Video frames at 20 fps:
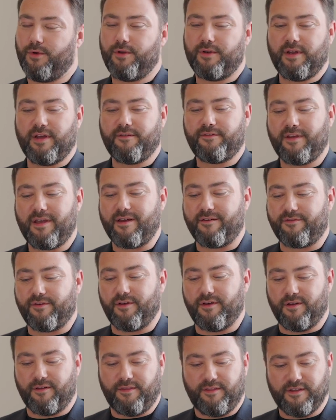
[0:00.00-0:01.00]
Well, you'd have to have
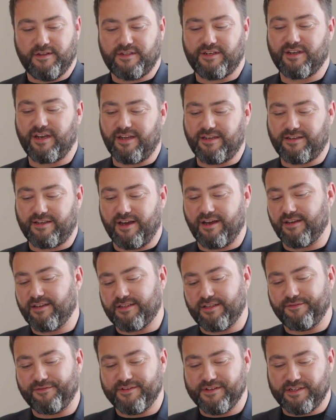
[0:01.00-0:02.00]
the
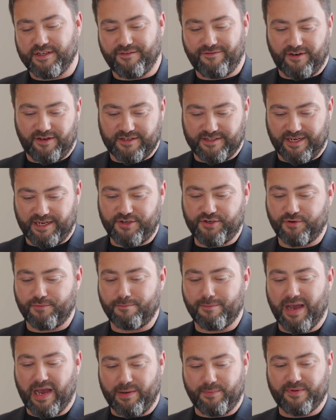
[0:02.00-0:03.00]
zeitgeist of the
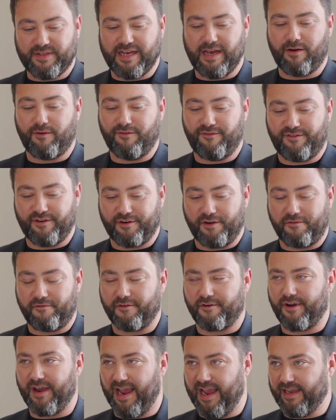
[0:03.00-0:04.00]
civilization mapped out very,
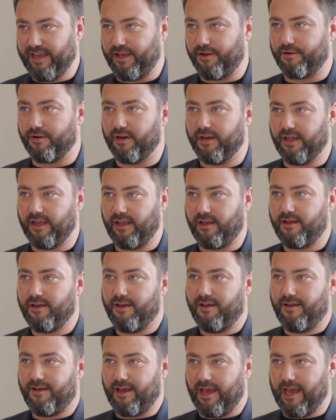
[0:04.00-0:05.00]
very accurately,
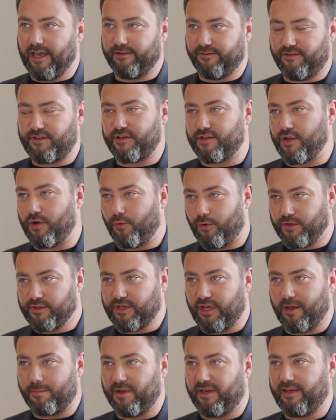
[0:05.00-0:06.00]
and to know
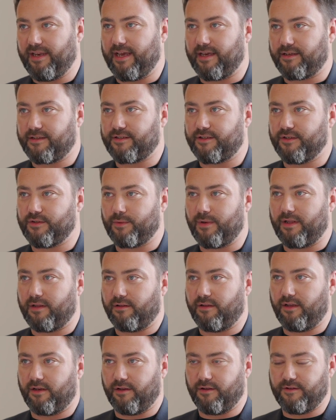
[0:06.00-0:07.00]
what's coming next as
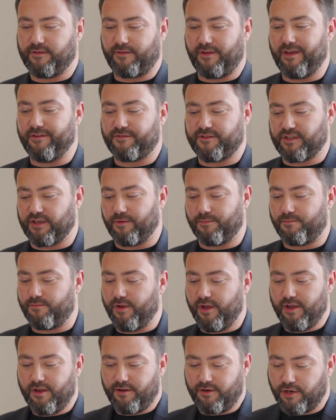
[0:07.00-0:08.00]
well. You know, if
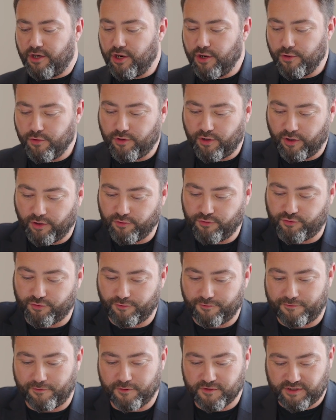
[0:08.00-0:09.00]
some new
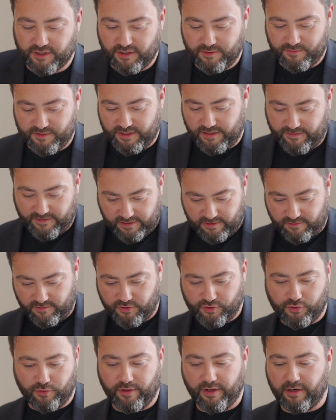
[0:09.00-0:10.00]
cultural force comes in,
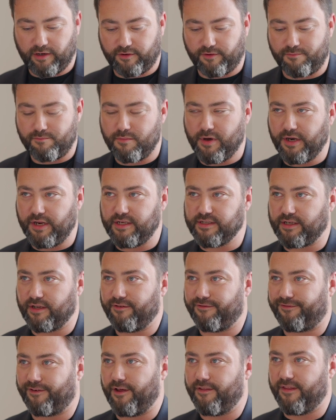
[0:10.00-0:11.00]
then surely a lot of money is
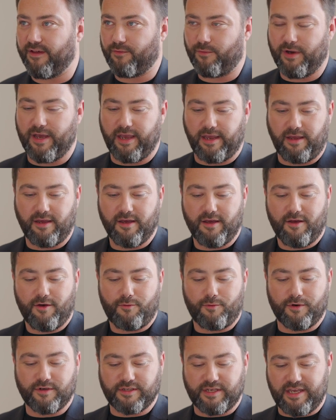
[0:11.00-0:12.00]
going to flow that way.
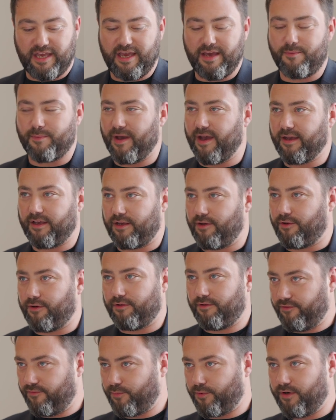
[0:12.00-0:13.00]
Whereas a year back, you
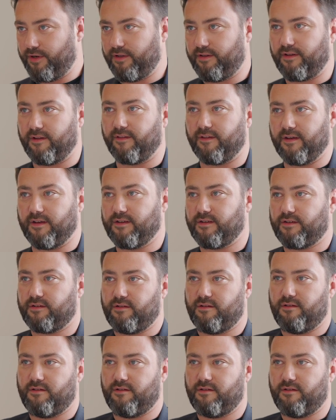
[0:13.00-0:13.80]
couldn't have predicted this.